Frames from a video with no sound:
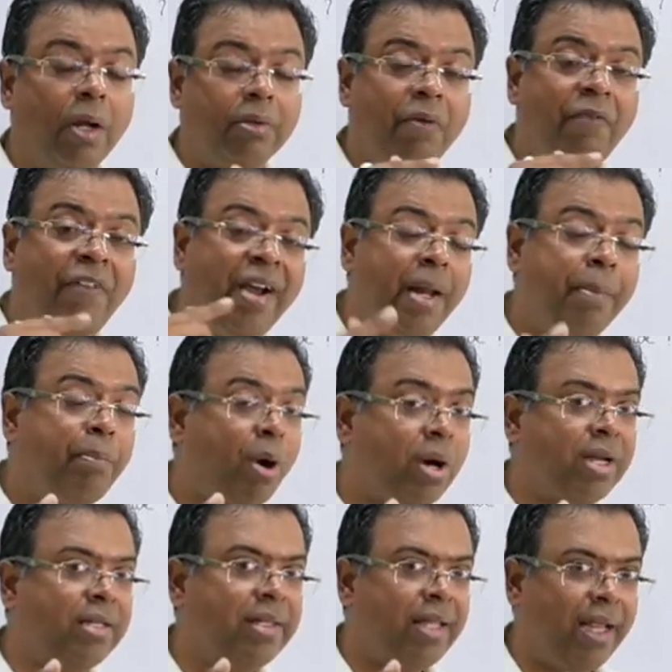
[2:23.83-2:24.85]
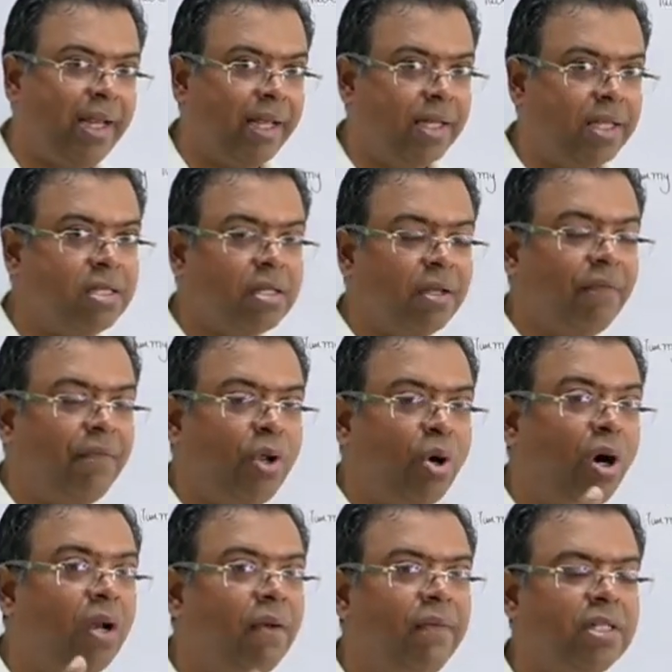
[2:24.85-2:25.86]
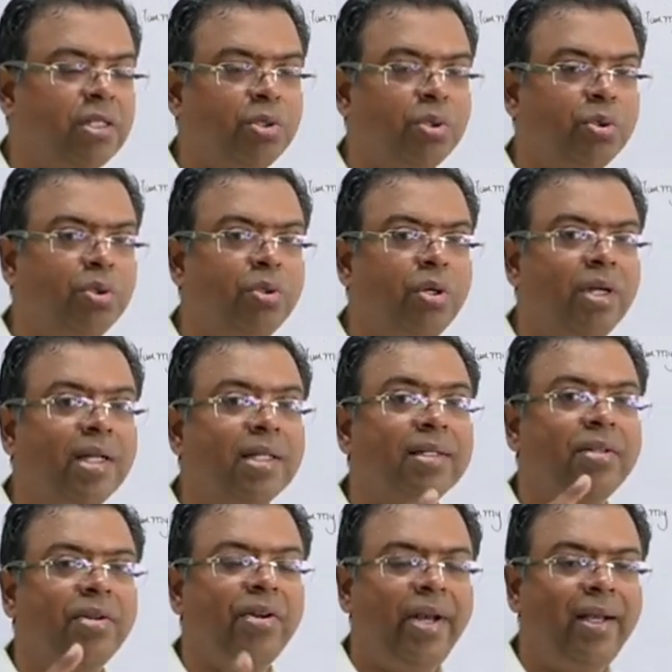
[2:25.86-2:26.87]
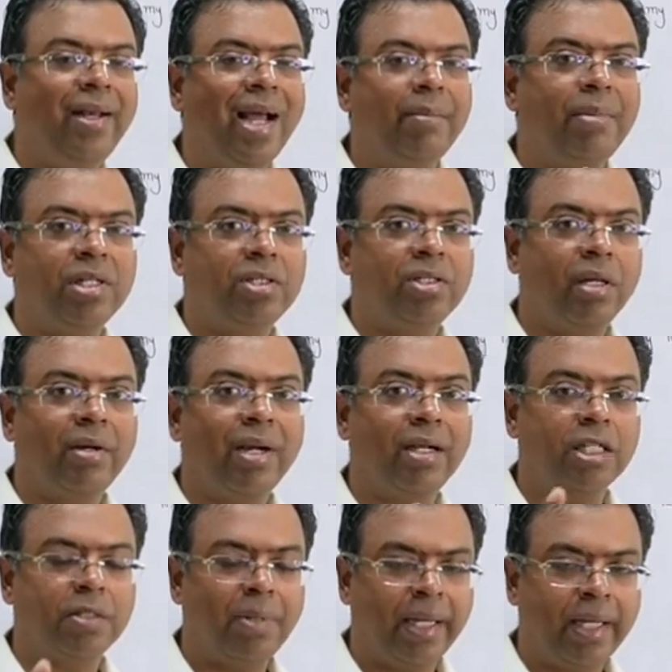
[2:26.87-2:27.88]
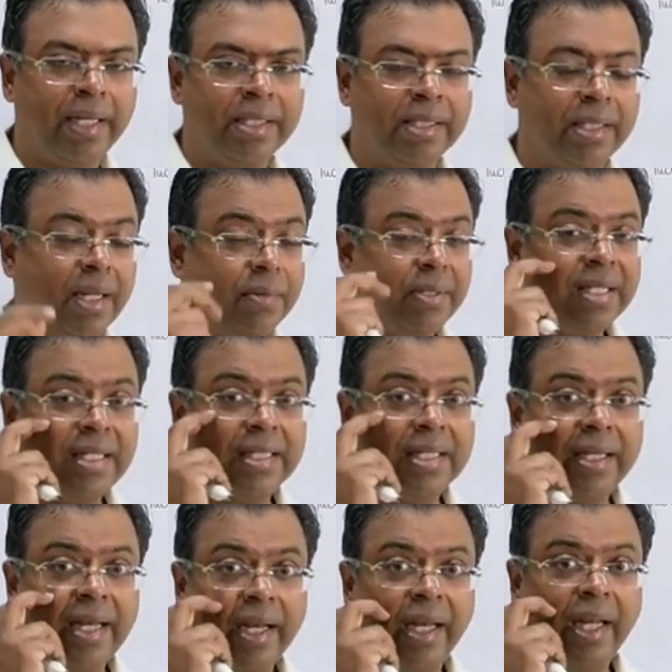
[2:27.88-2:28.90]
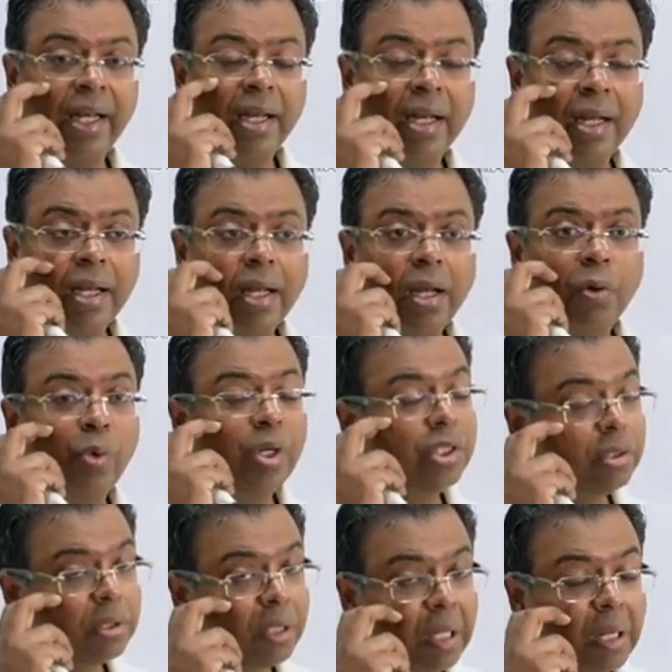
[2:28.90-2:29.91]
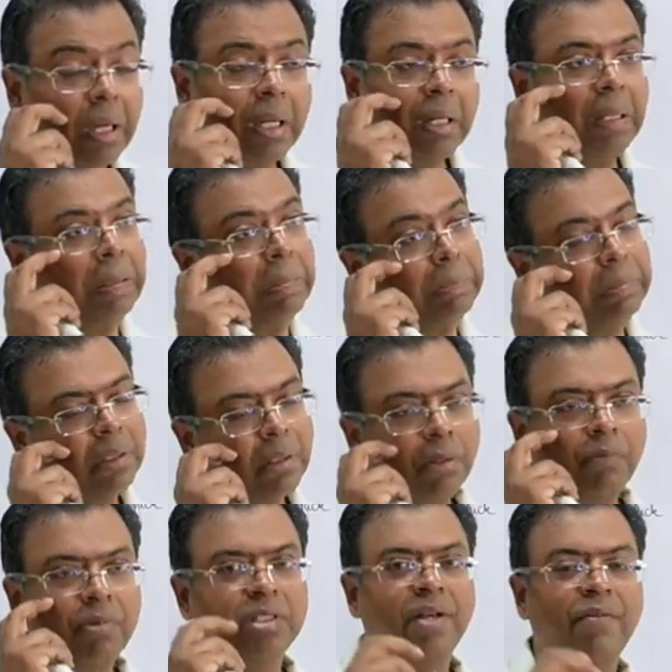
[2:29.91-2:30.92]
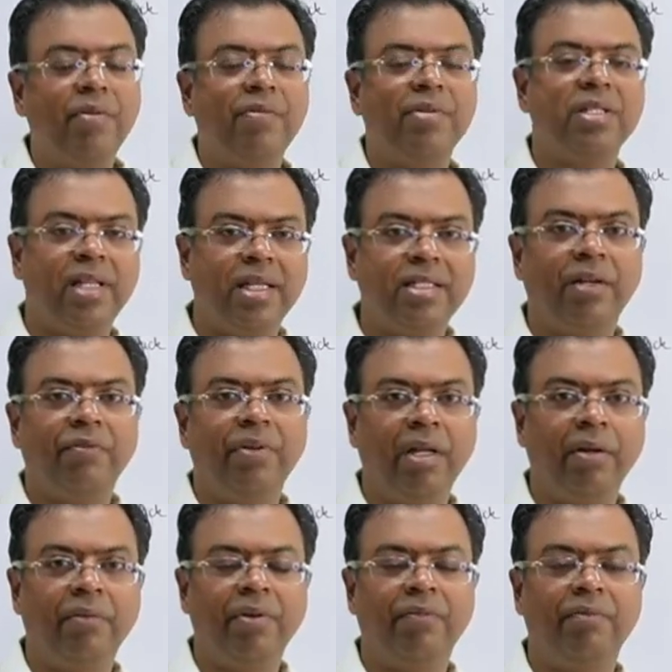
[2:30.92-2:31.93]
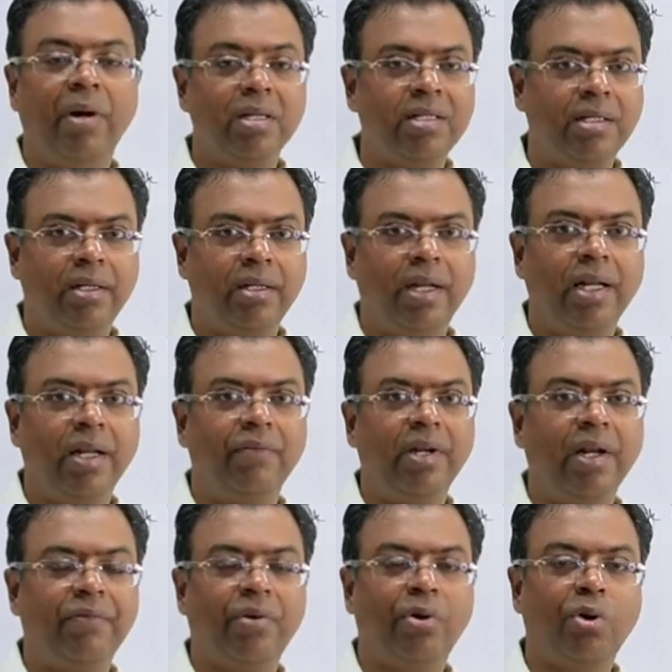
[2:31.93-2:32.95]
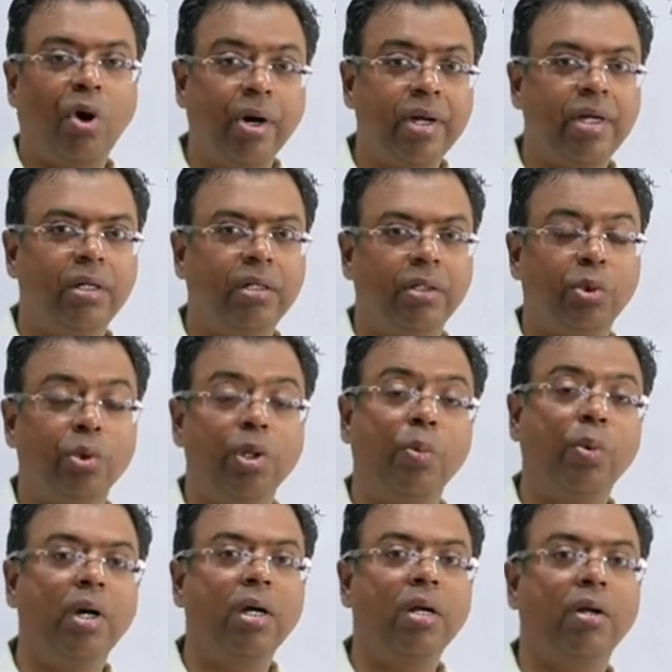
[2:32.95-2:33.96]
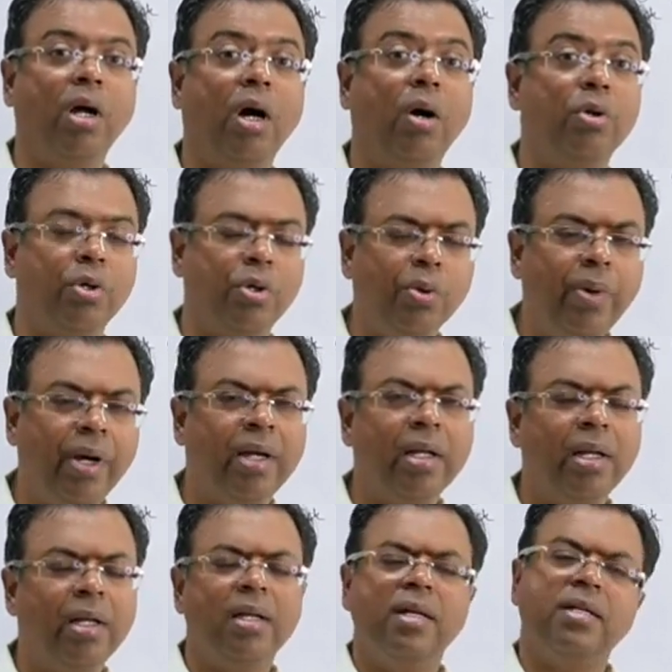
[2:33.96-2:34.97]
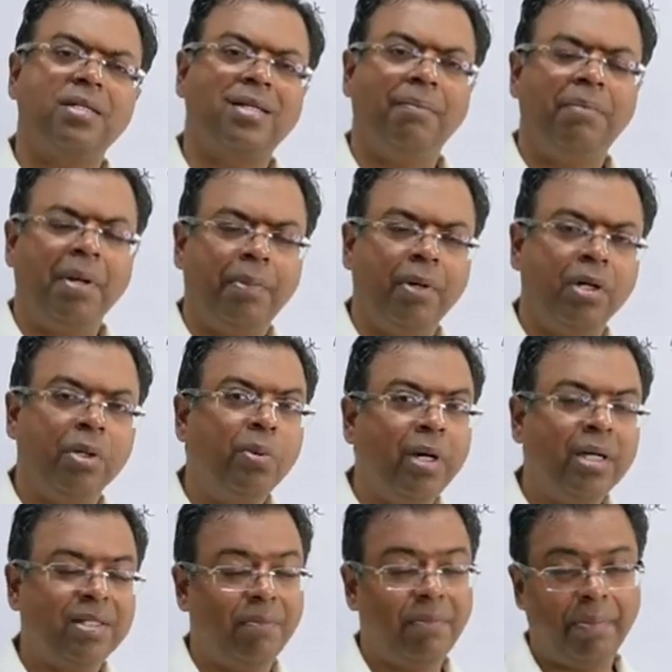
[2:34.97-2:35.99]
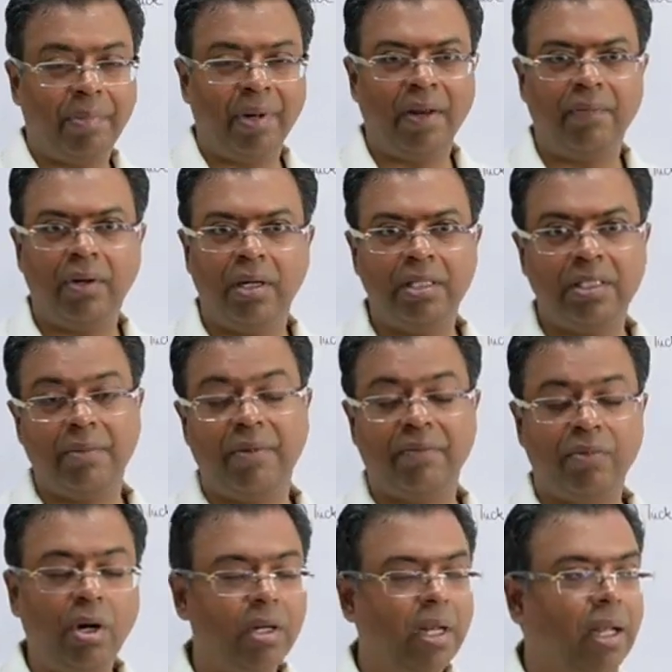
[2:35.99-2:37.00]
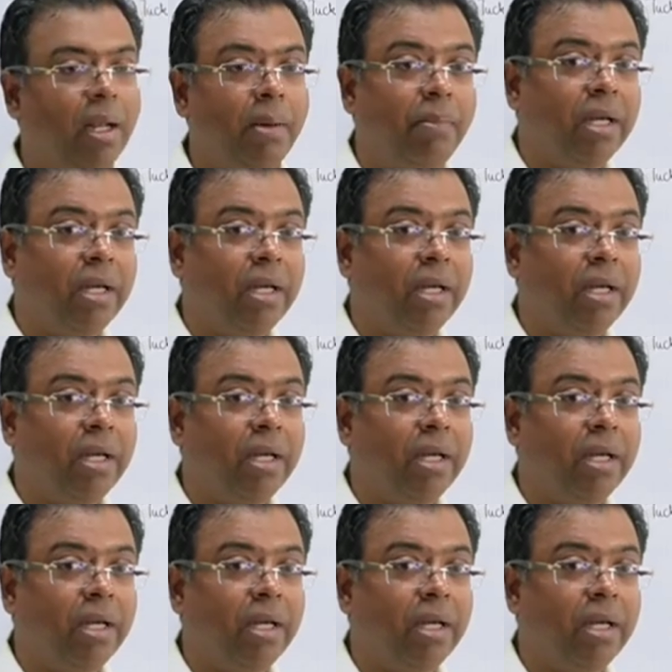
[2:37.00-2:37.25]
Now, the very important thing is we always do 3-dimensional rectus plication. Now, this is a technique which everyone says that we have mastered it and we have taught to the world on how to do it. Some people do it, some people have learned, some have not.